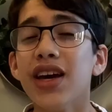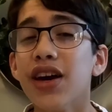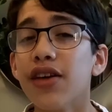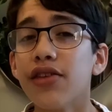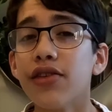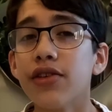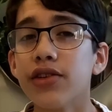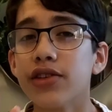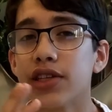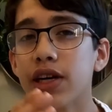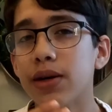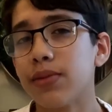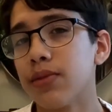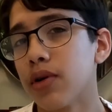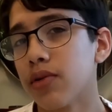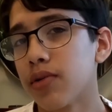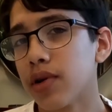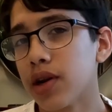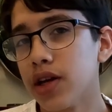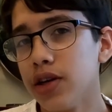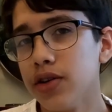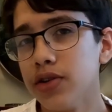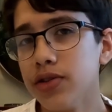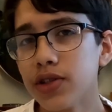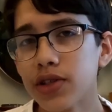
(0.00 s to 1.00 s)
The other example I'm
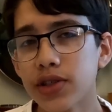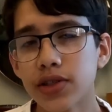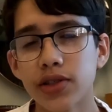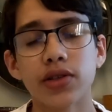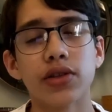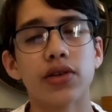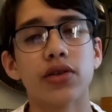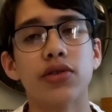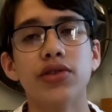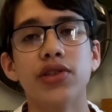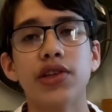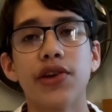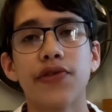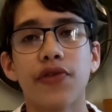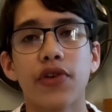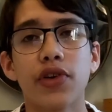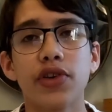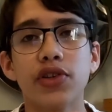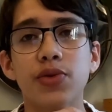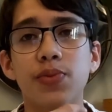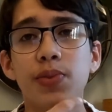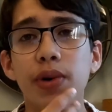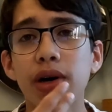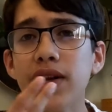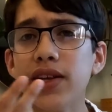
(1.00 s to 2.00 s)
going to use is a little
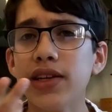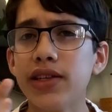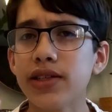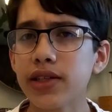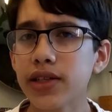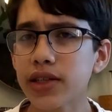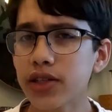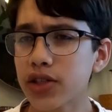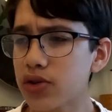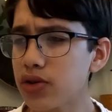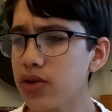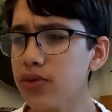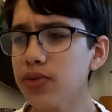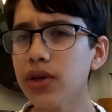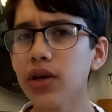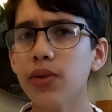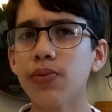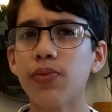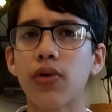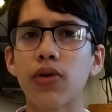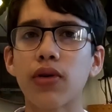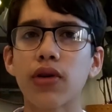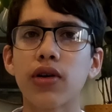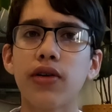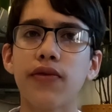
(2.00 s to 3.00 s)
different, but it is an extremely
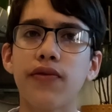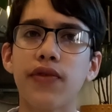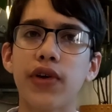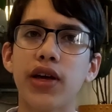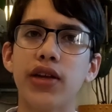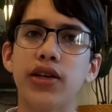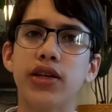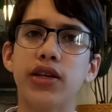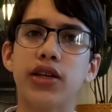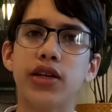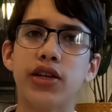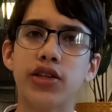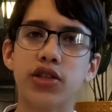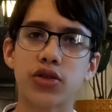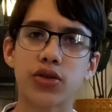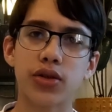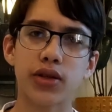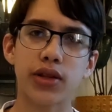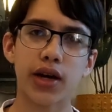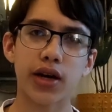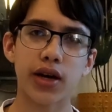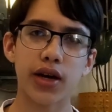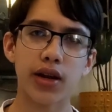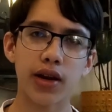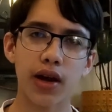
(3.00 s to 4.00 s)
important event in
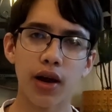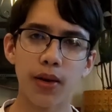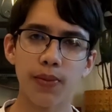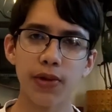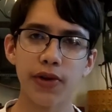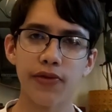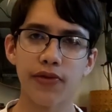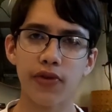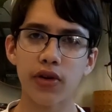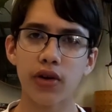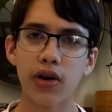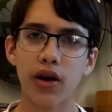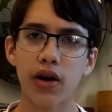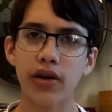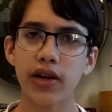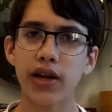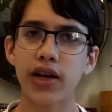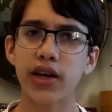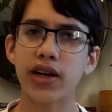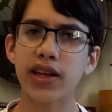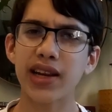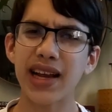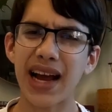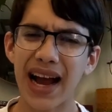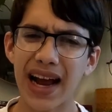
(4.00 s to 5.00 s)
history that cannot be forgotten
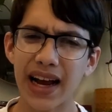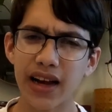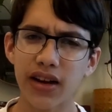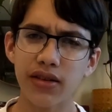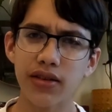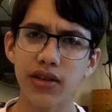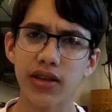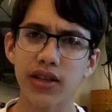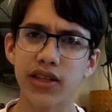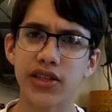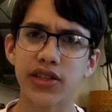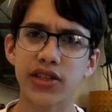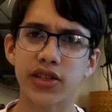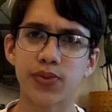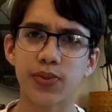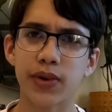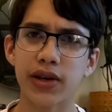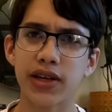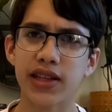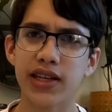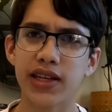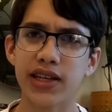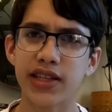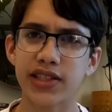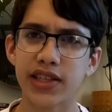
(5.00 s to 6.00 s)
and can accurately
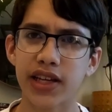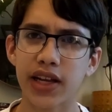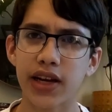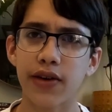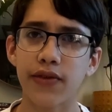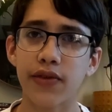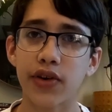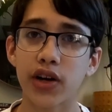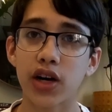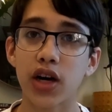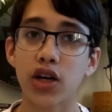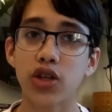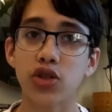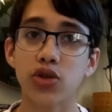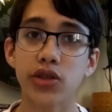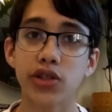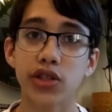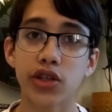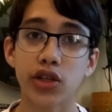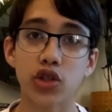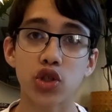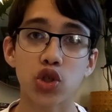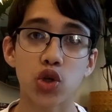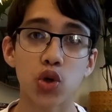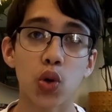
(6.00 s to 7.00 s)
display the extent of a
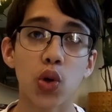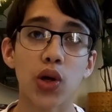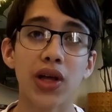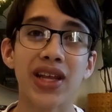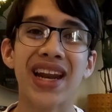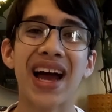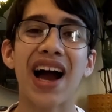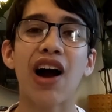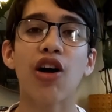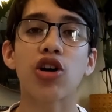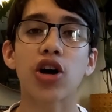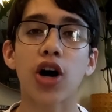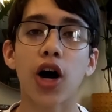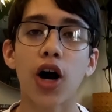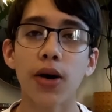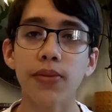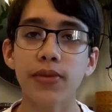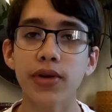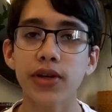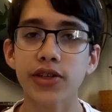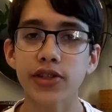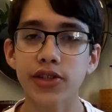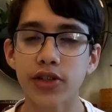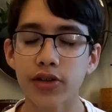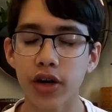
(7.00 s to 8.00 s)
country's control and how
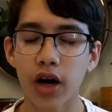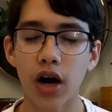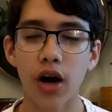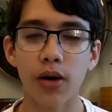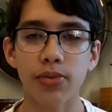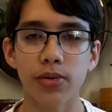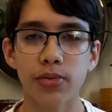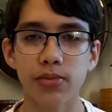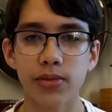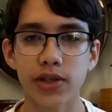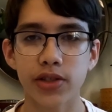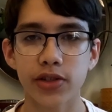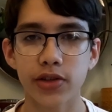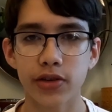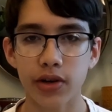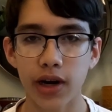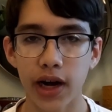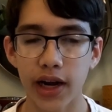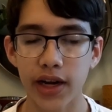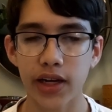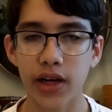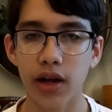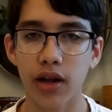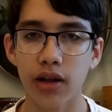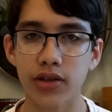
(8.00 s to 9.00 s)
communism complements
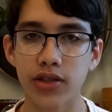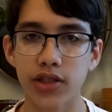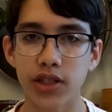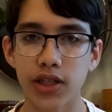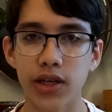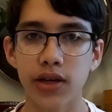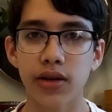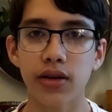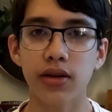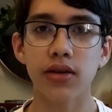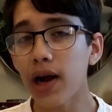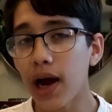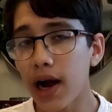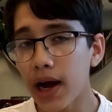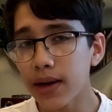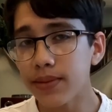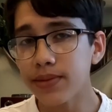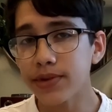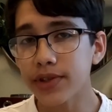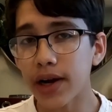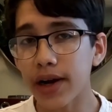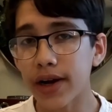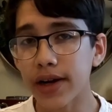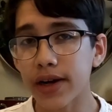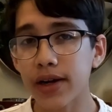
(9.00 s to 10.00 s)
their ideology. What
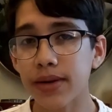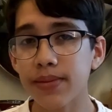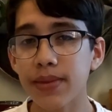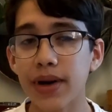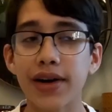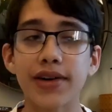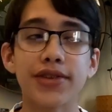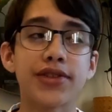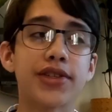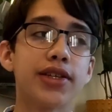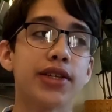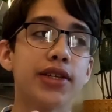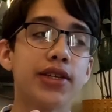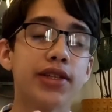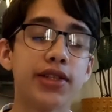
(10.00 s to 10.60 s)
I'm talking about